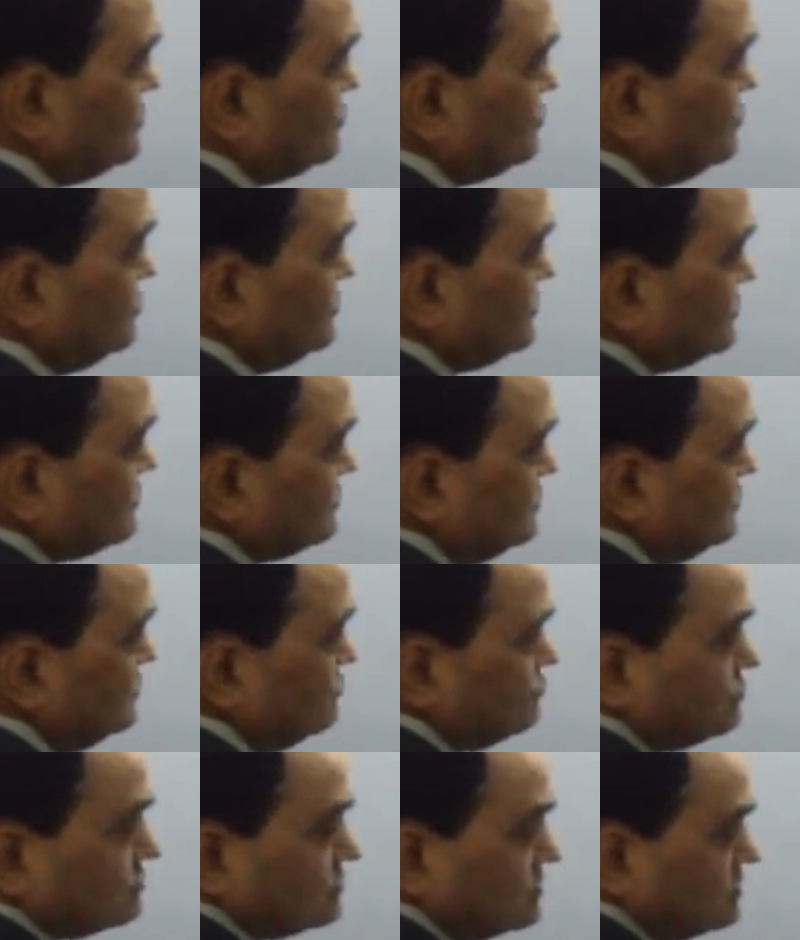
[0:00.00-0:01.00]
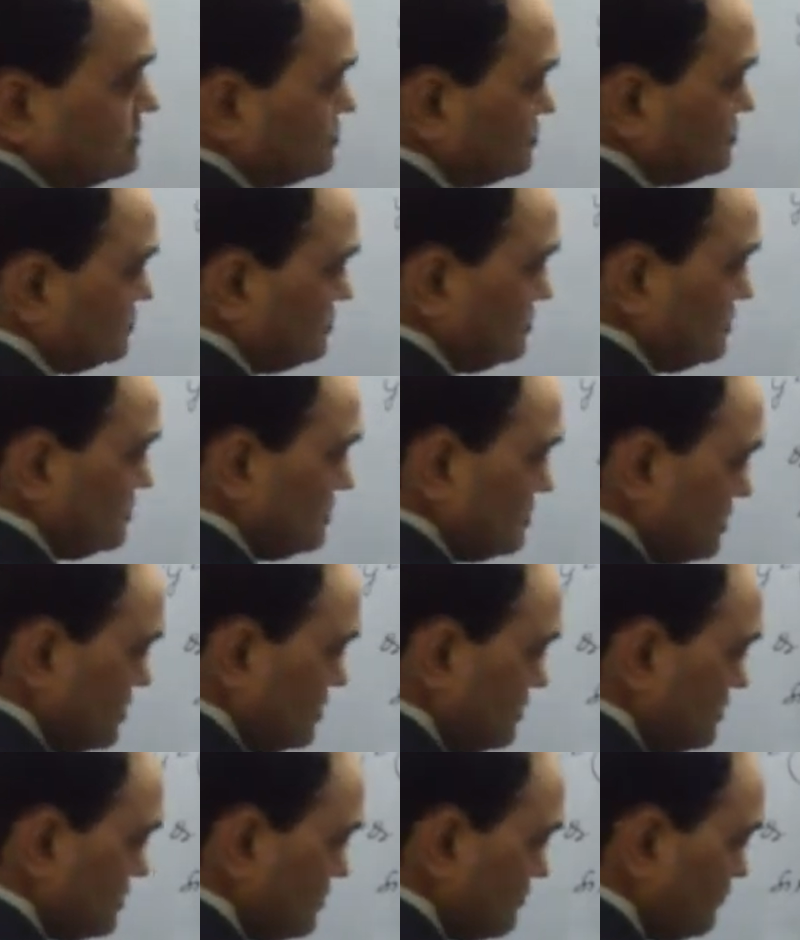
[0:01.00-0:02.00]
So this equation is
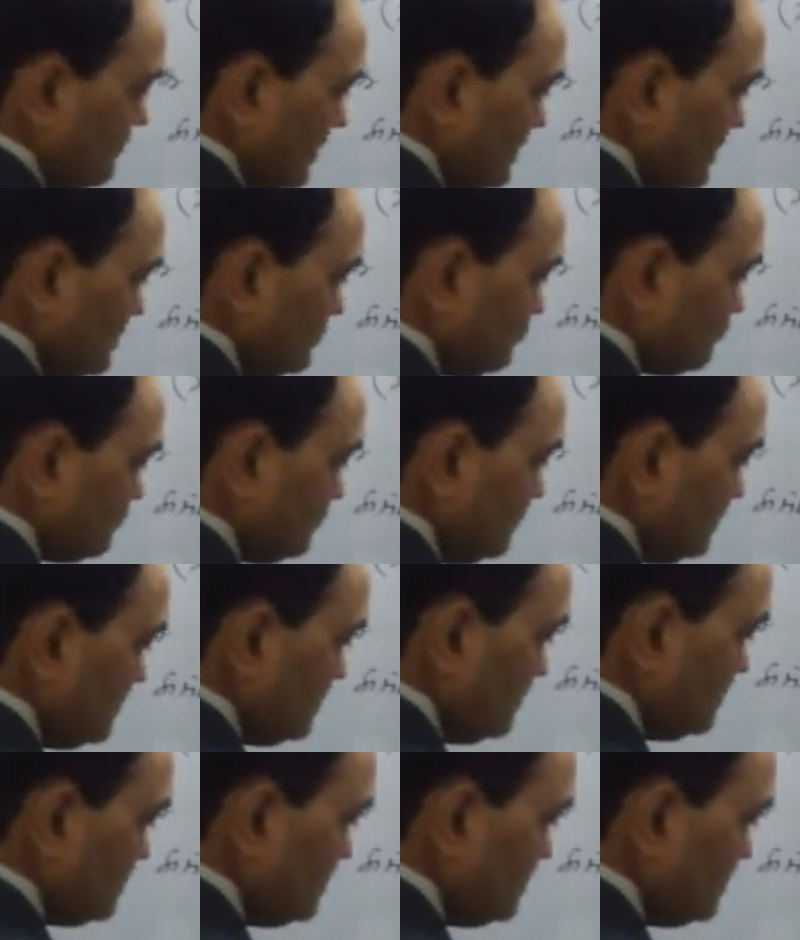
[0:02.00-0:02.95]
here y square is